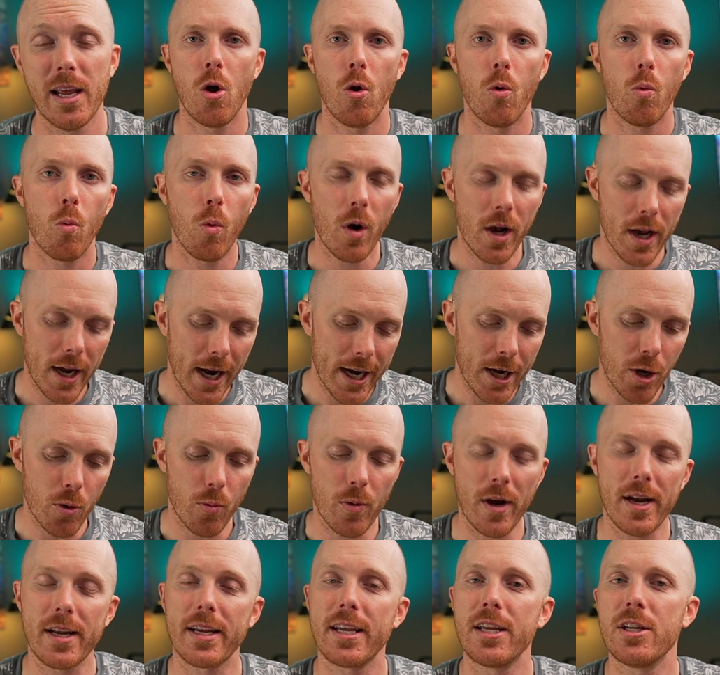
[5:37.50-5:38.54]
What kind of
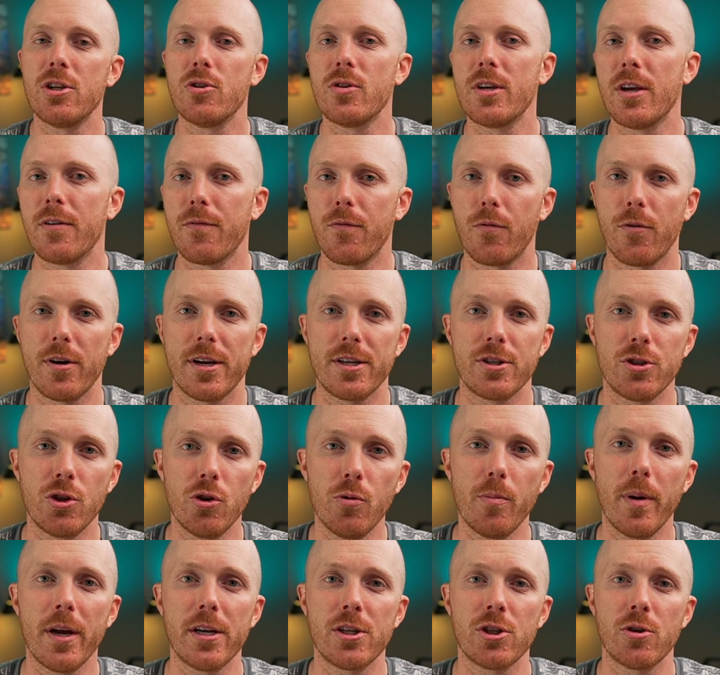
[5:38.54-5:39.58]
rent can you get for a
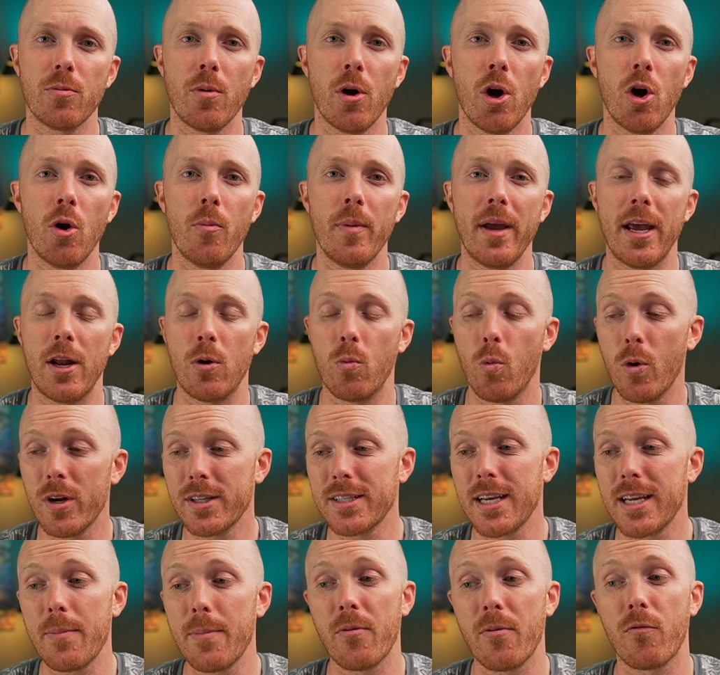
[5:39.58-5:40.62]
2-bedroom home, and what
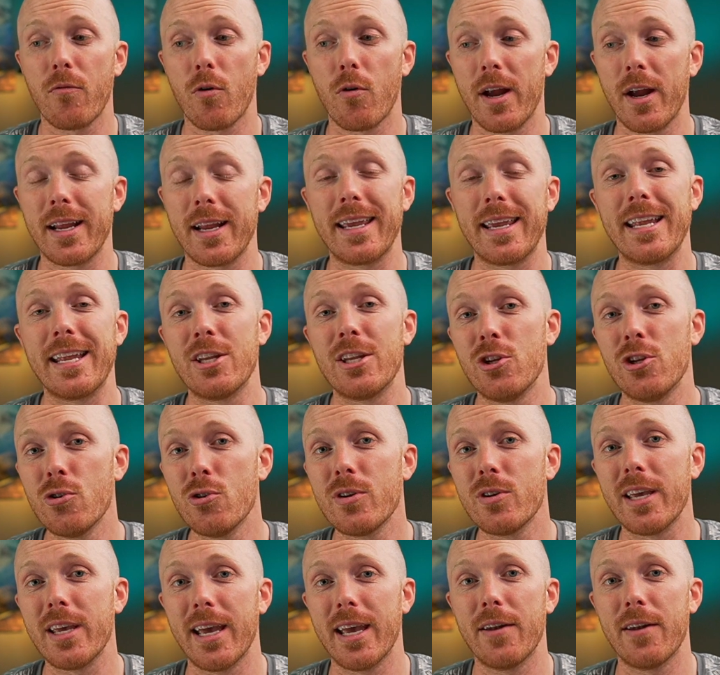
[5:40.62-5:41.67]
type of rent can you
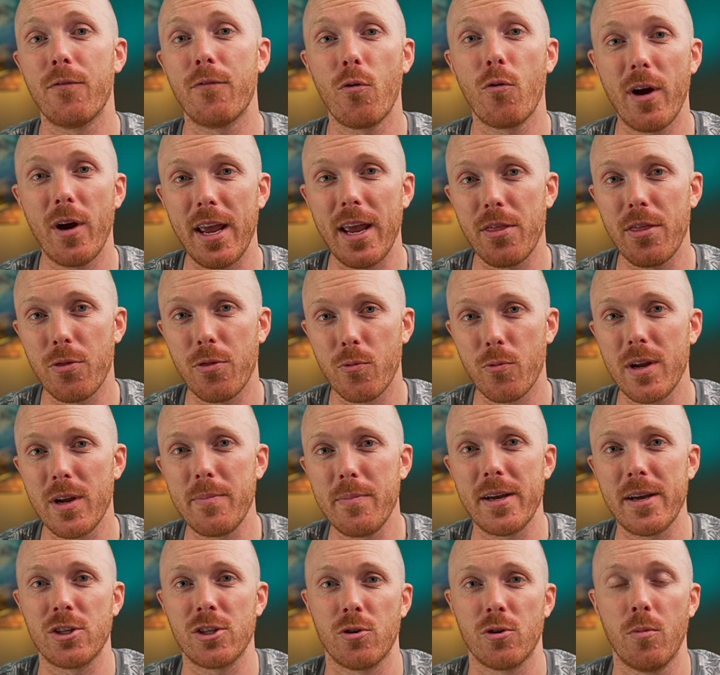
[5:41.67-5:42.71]
get for a
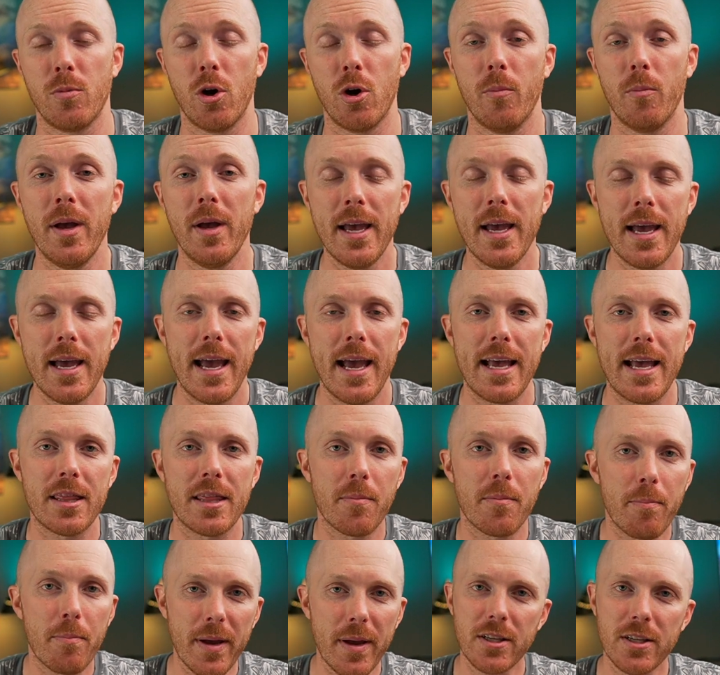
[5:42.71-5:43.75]
3-bedroom home? And the
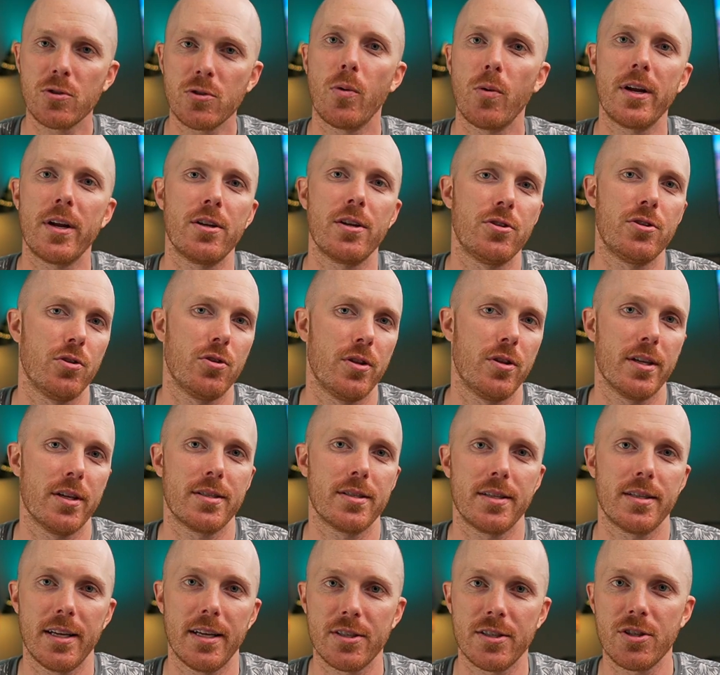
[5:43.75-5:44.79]
best way to do this
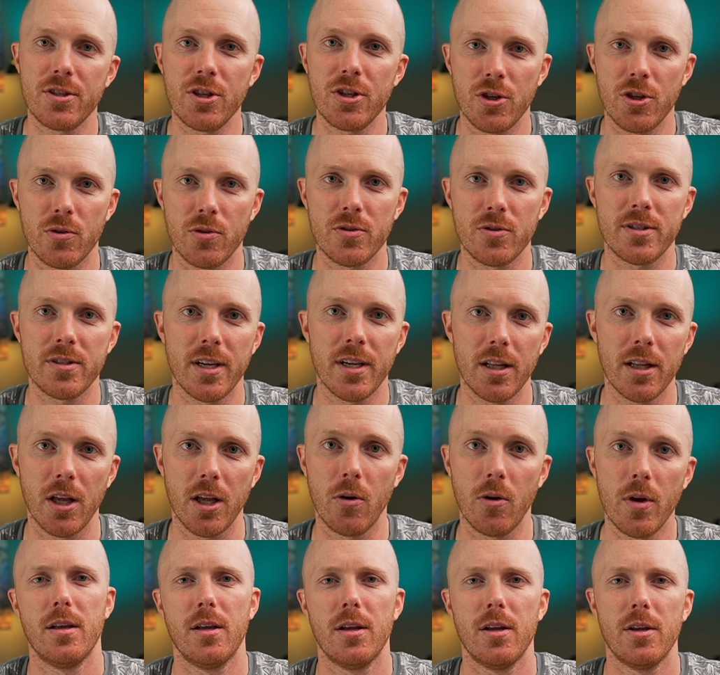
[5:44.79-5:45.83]
is to use Zillow.
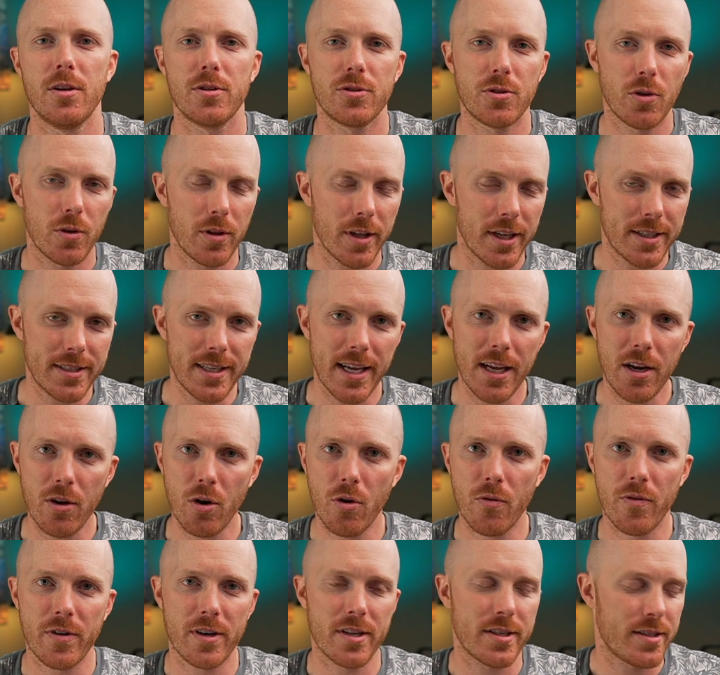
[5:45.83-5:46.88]
So let's head
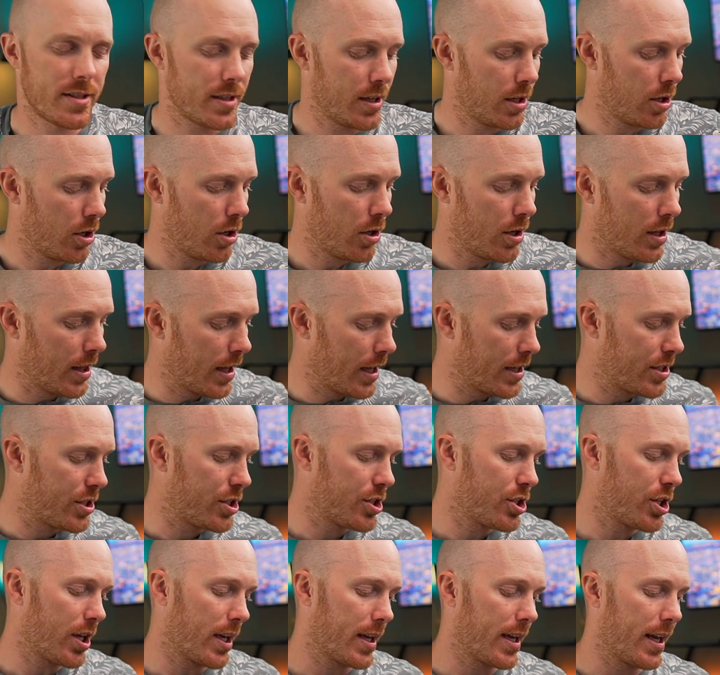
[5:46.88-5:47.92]
over to Zillow and let's
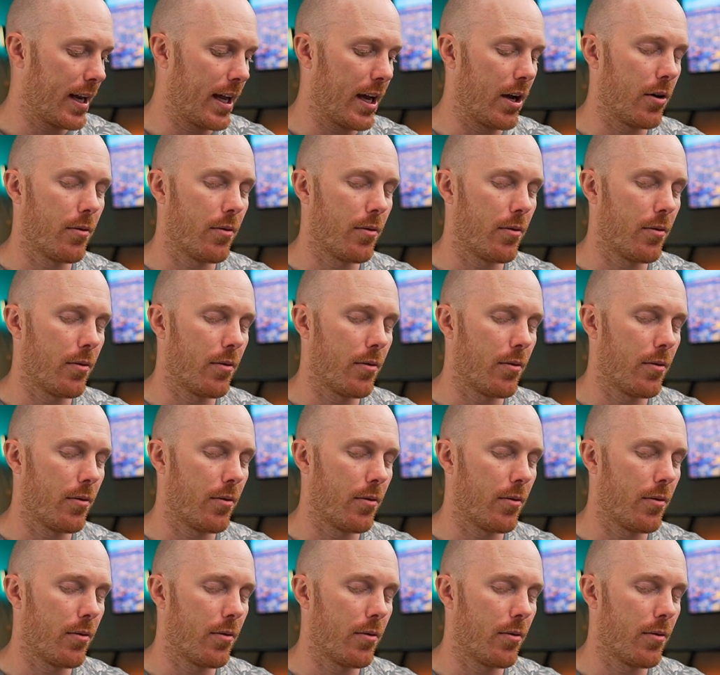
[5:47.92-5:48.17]
check it out.